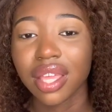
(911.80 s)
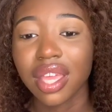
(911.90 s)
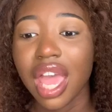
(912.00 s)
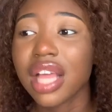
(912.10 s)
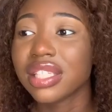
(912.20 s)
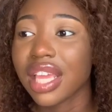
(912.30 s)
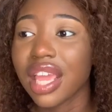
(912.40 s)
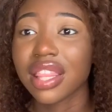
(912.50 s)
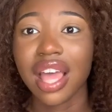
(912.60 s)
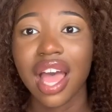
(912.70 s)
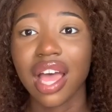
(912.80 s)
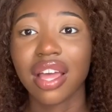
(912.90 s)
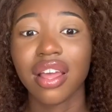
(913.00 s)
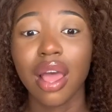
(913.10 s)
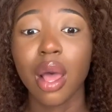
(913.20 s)
And take that,
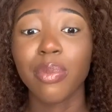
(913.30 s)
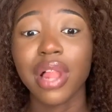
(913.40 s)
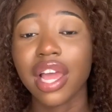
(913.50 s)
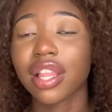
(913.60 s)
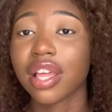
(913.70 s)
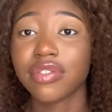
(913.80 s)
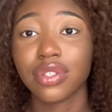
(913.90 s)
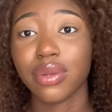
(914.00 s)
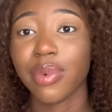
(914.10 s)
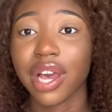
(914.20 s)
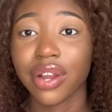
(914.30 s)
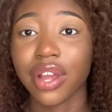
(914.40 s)
Black lives do matter.